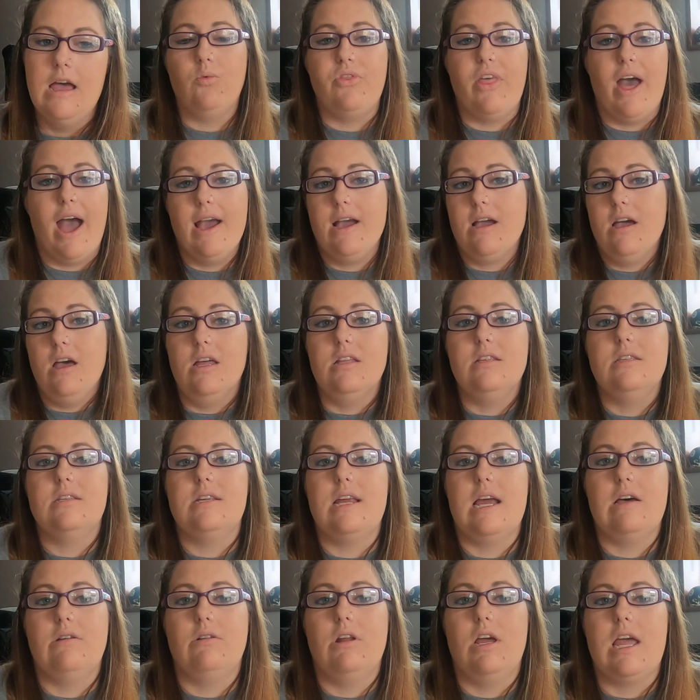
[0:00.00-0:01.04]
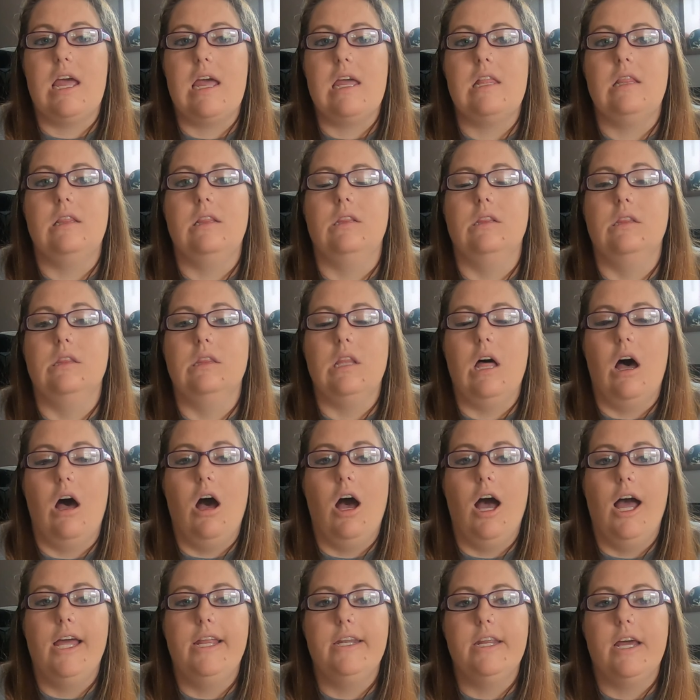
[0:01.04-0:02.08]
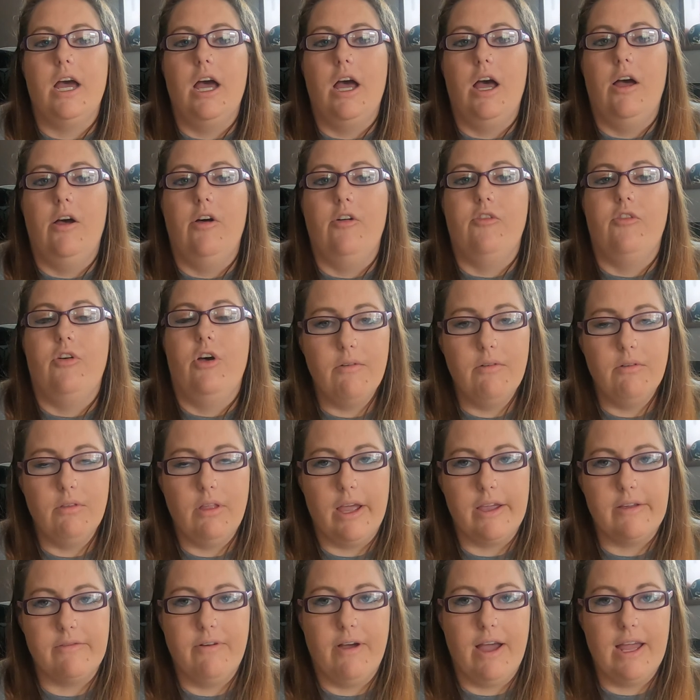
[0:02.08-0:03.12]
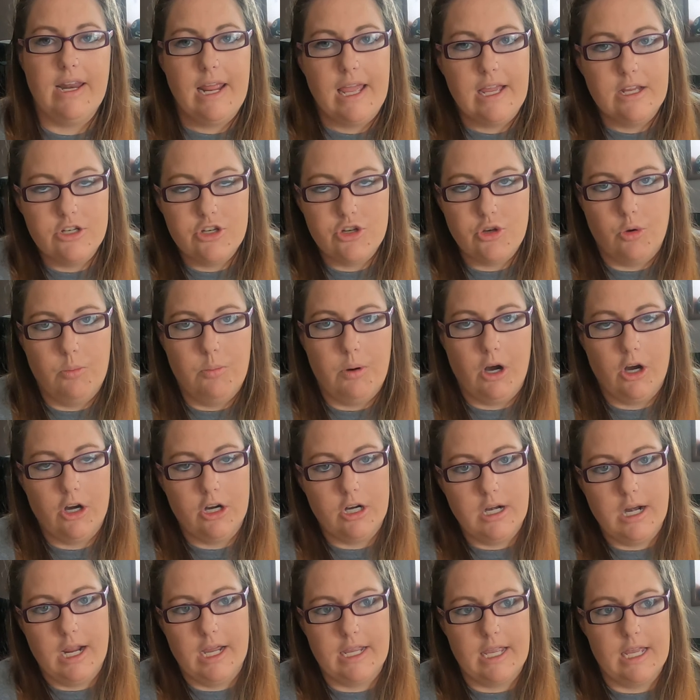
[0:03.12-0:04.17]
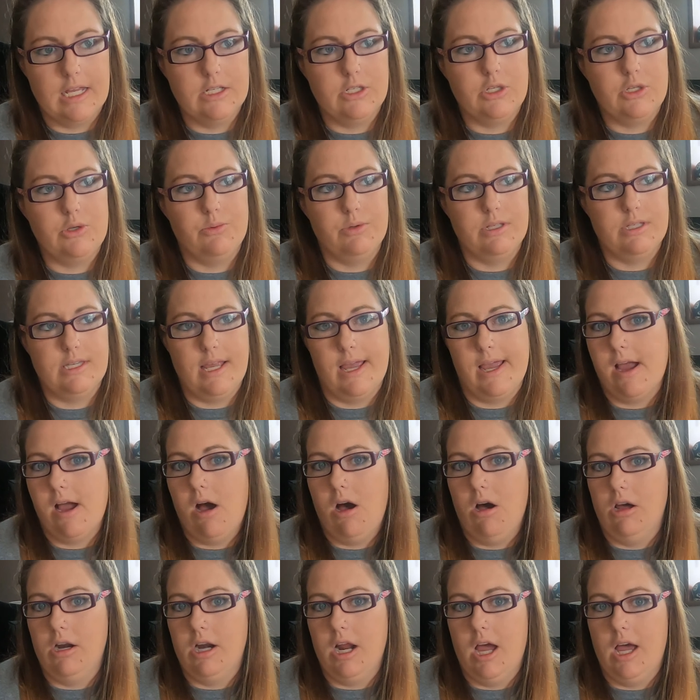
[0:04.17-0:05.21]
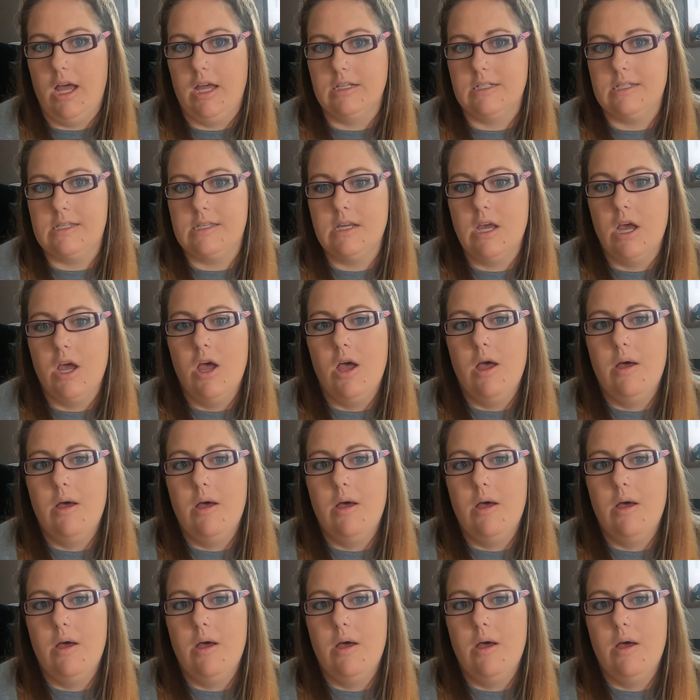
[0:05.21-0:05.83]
That cuts down a lot of like financial burden, I guess you would say, on us